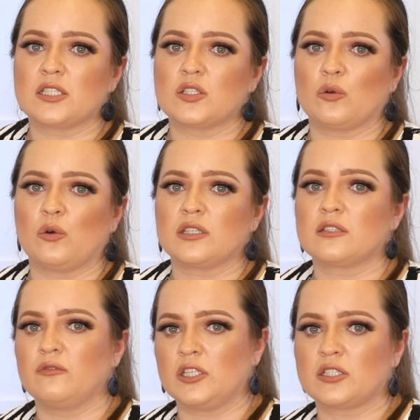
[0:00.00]
So a
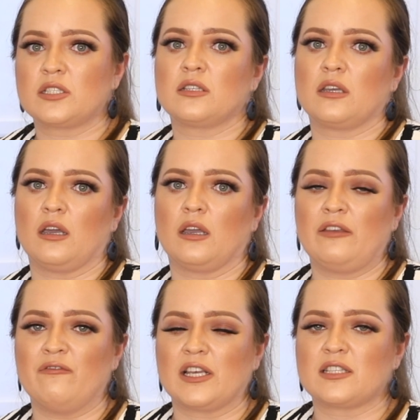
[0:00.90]
Swiss
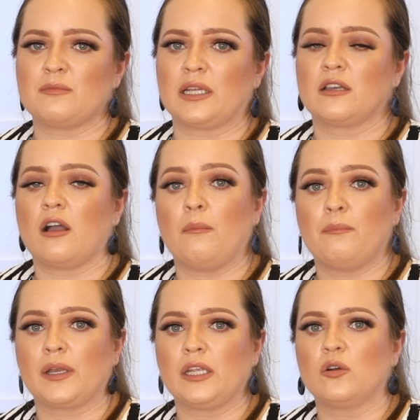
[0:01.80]
investment
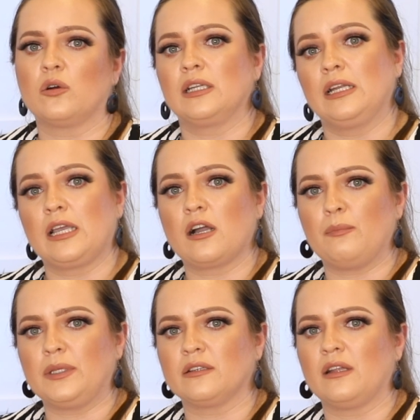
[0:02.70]
company called Lily
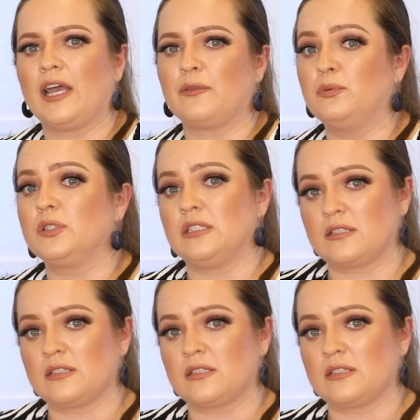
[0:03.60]
Capital had put in